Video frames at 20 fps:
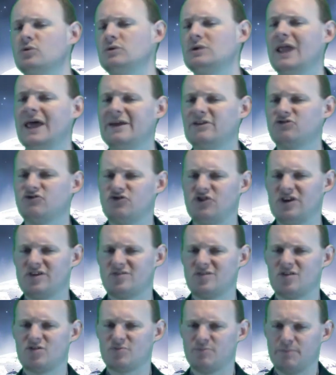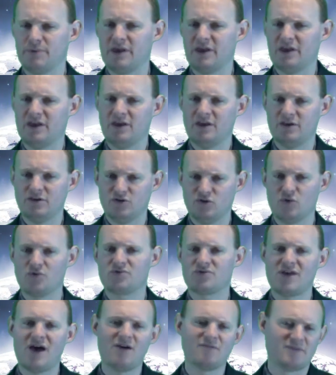let Jesus be your
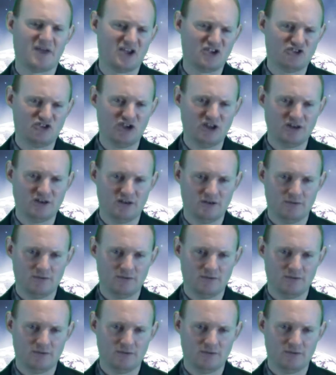salvation?